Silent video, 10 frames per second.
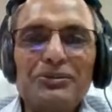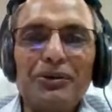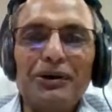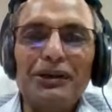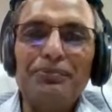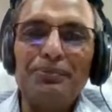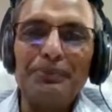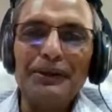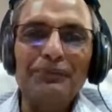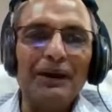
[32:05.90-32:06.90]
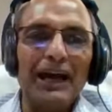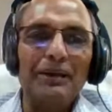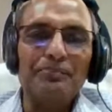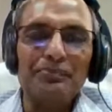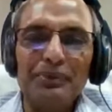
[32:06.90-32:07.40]
So if I
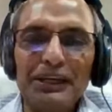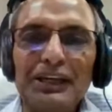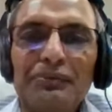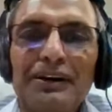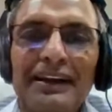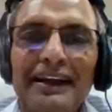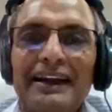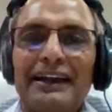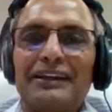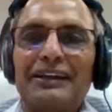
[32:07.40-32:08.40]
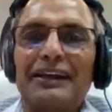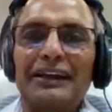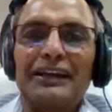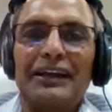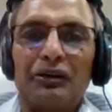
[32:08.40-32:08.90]
am being given a
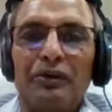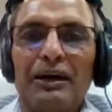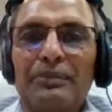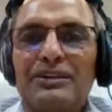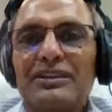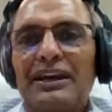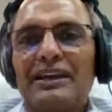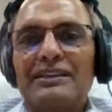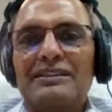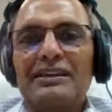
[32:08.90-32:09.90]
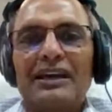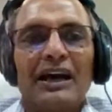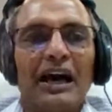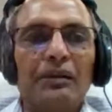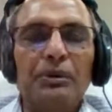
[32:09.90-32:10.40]
degree in environment science,
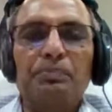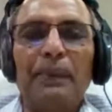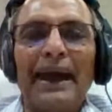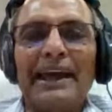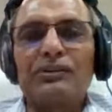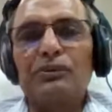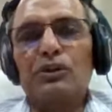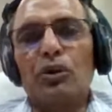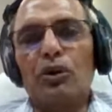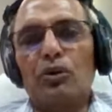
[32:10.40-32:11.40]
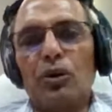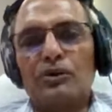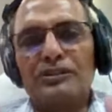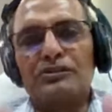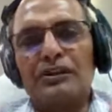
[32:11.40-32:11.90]
I'll be packed with all
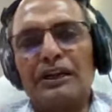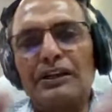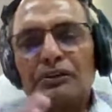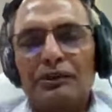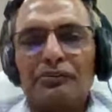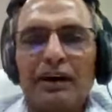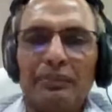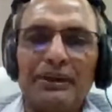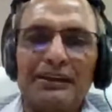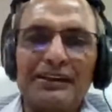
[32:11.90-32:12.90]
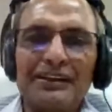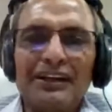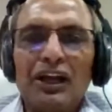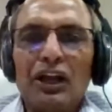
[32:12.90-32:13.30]
courses related to environment.